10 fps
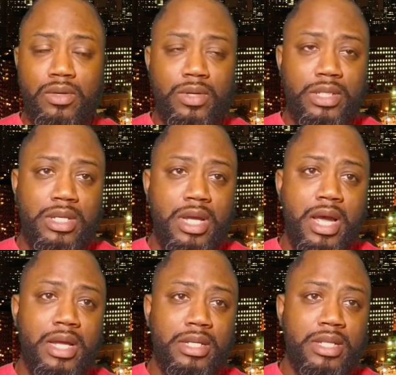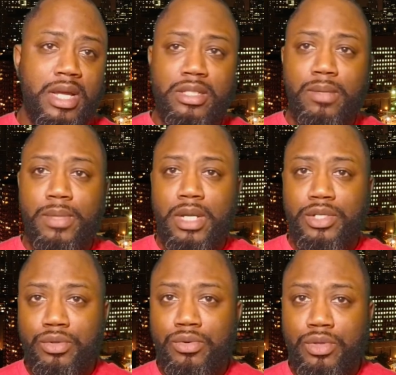So it's not it's not
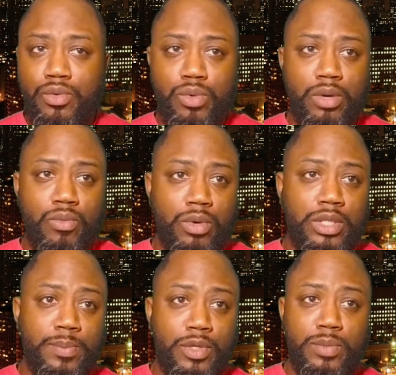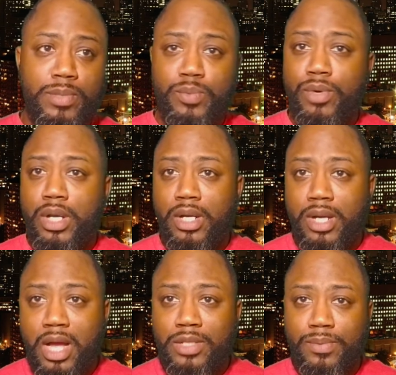something that you do. We're we're supposed to be
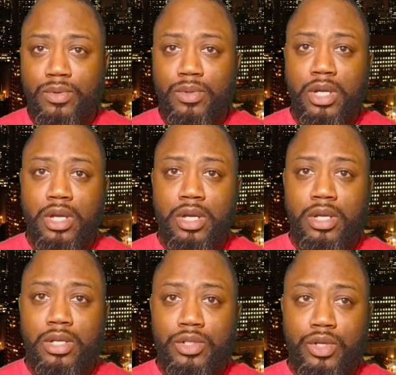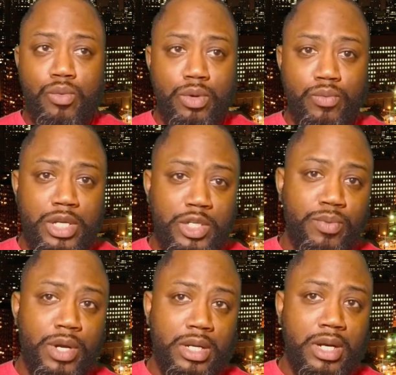spreading the gospel. So when
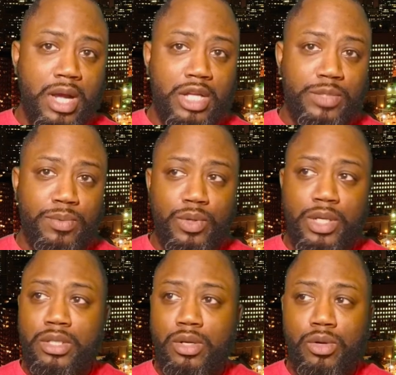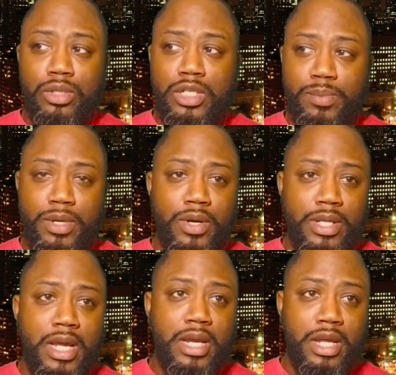we spread the gospel, it's the Holy
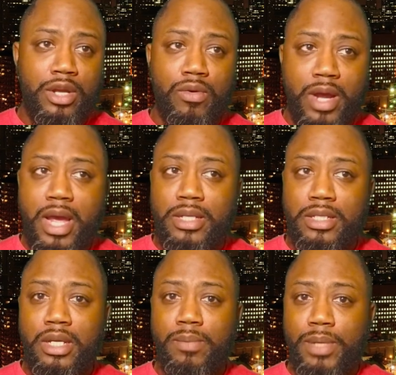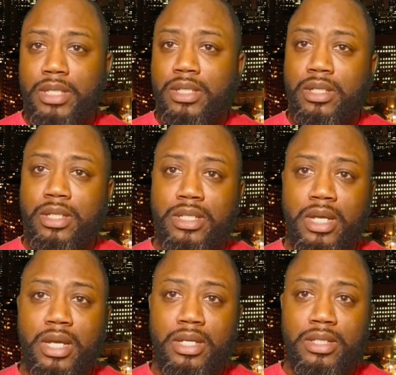Spirit that interacts and
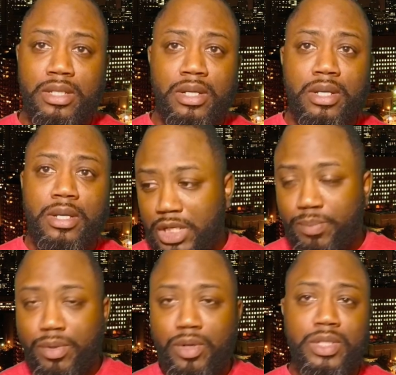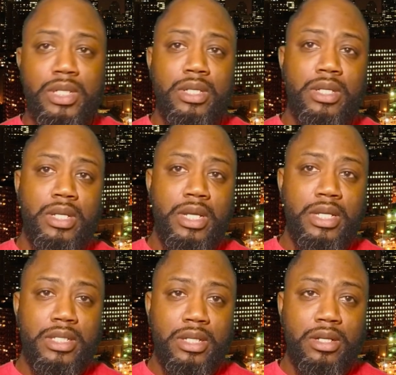basically says, this person
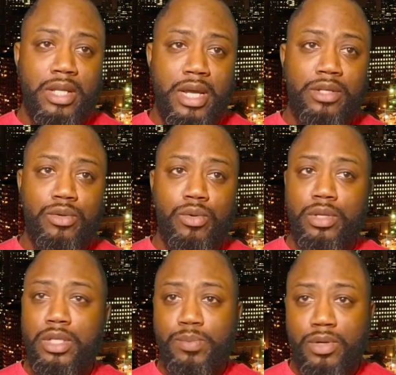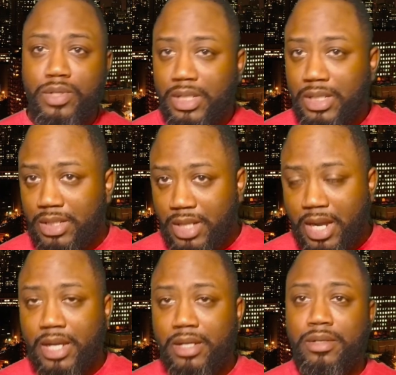is an elect or this person
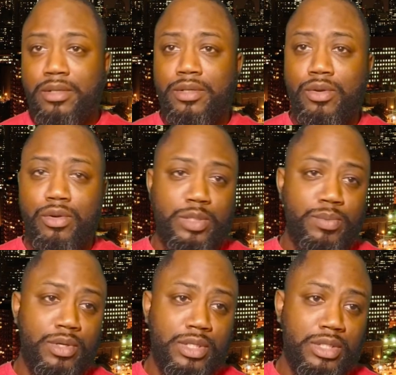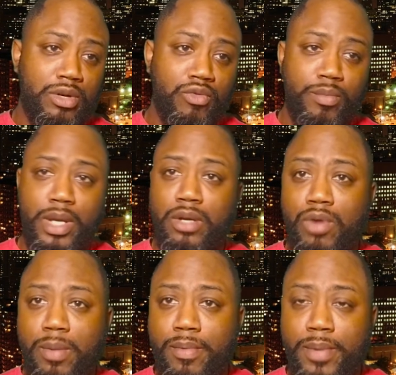is not, or this person is going to
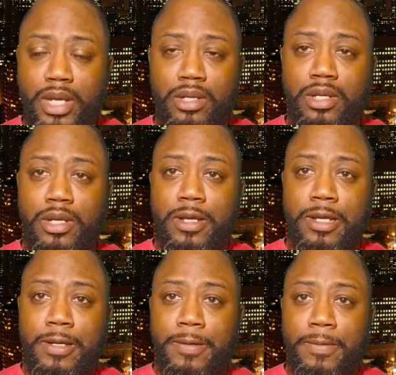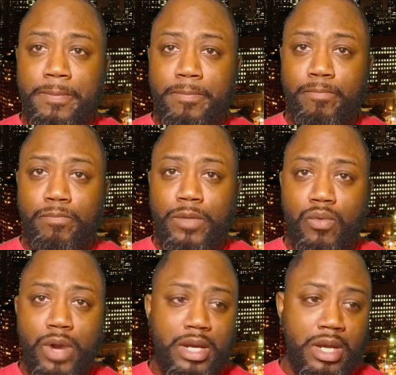remain a reprobate.
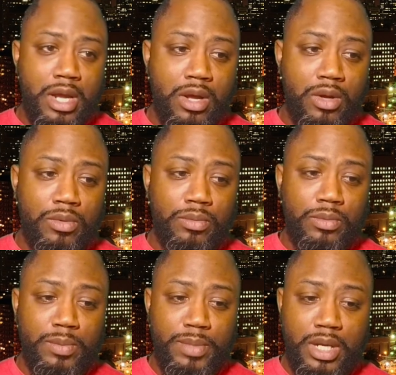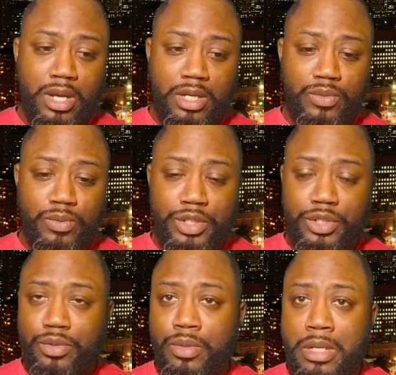And now, to be honest
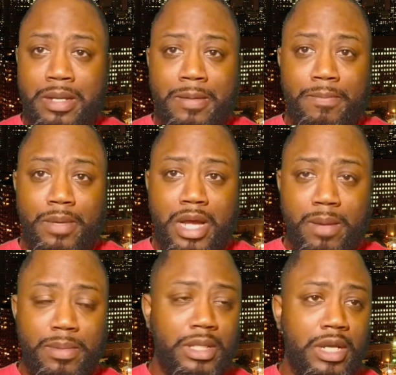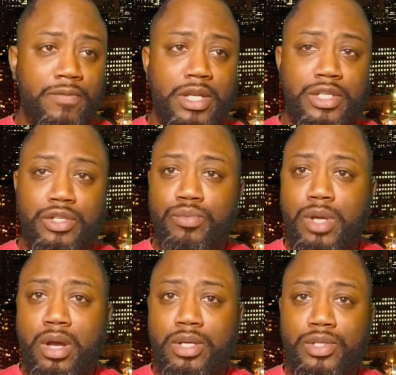with you, I believe that
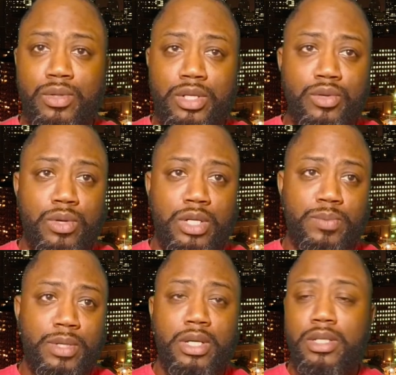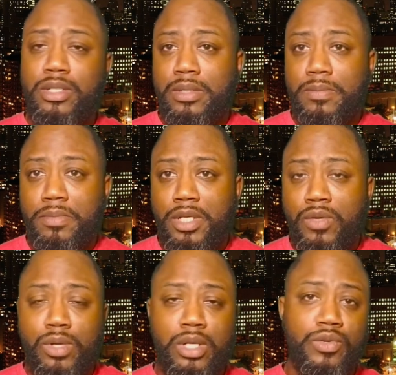Snoop Dogg is only doing this because
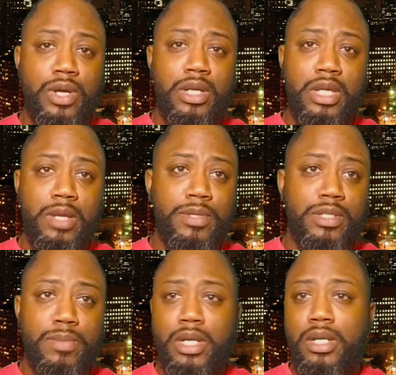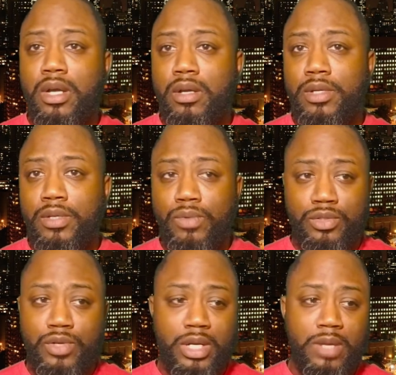he want to try to keep his money com-
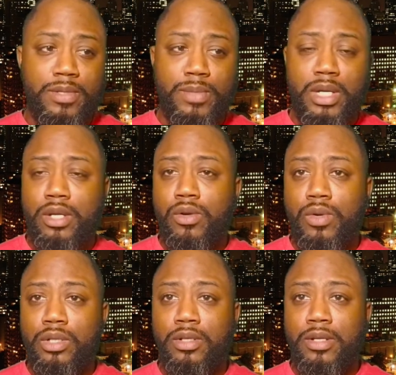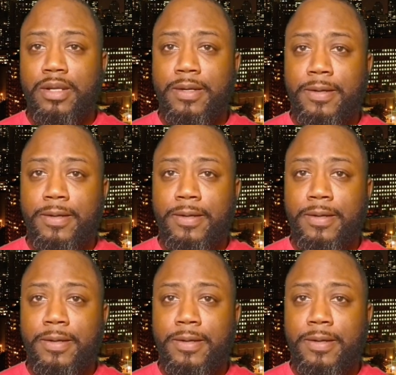he want to try to keep his money going.